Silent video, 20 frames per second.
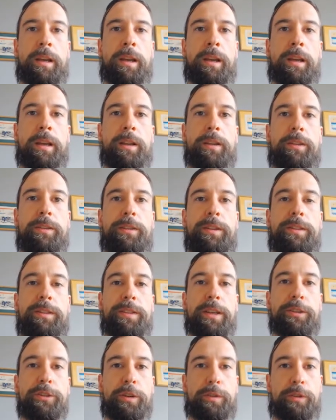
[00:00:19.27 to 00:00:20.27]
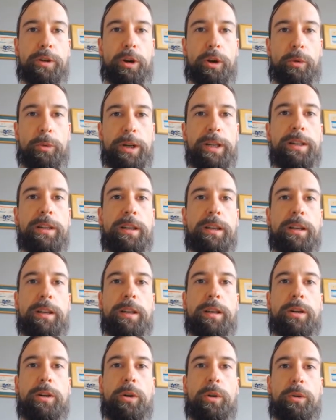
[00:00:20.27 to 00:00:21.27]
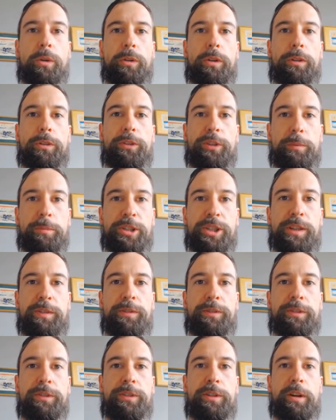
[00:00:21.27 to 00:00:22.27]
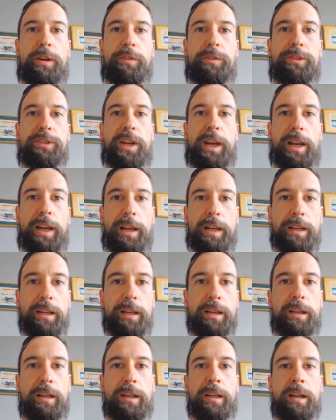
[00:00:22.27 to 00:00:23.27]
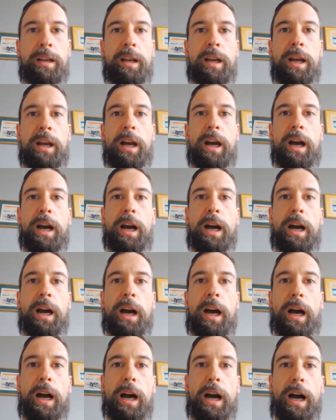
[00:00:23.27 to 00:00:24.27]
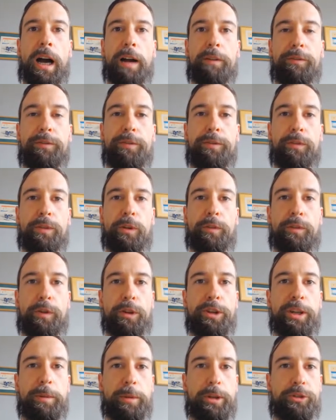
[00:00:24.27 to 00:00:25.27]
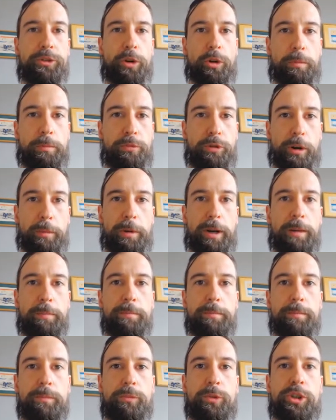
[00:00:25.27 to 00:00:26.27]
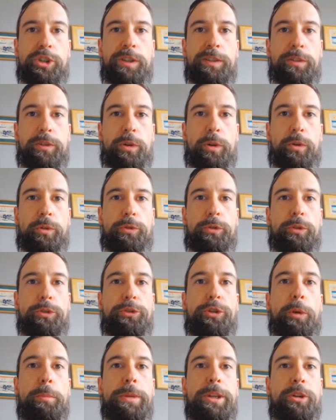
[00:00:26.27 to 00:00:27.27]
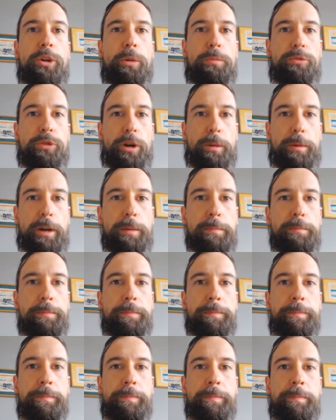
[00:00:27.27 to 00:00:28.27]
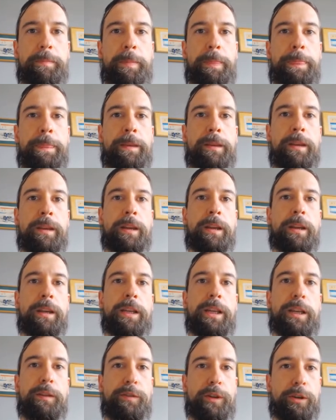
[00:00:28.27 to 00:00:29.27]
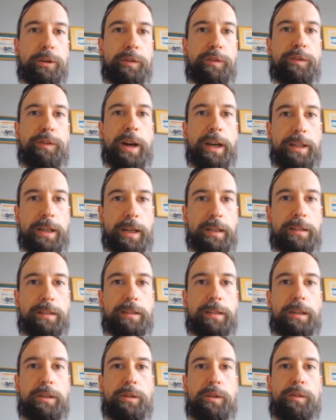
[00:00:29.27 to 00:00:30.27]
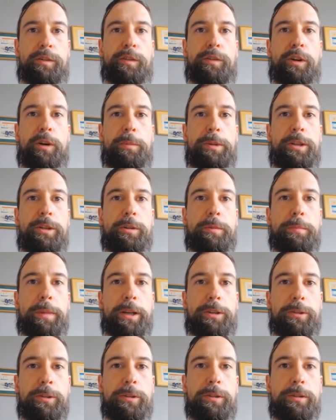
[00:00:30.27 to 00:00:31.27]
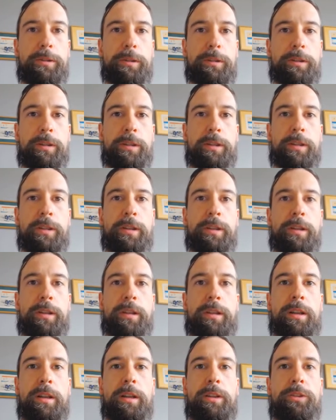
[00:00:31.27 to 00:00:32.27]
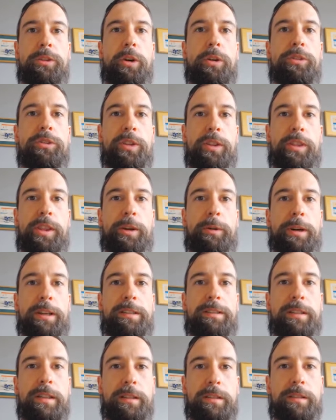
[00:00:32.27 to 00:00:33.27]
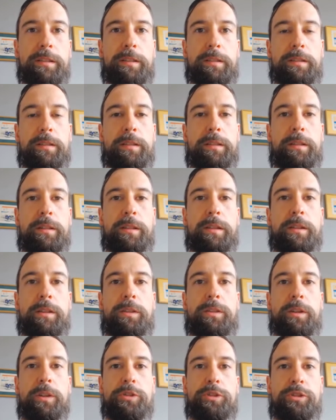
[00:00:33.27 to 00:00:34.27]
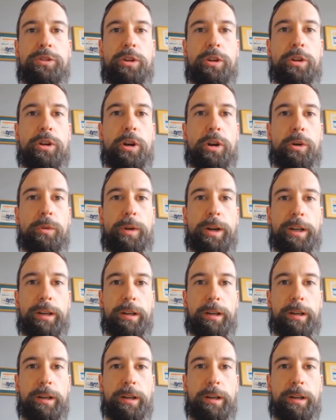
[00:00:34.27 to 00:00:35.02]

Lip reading: This set of coloring, called subshifts of tiling, have a fundamental problem, which is called the domino problem. Given a finite set of forbidden patterns, does there exists such a coloring?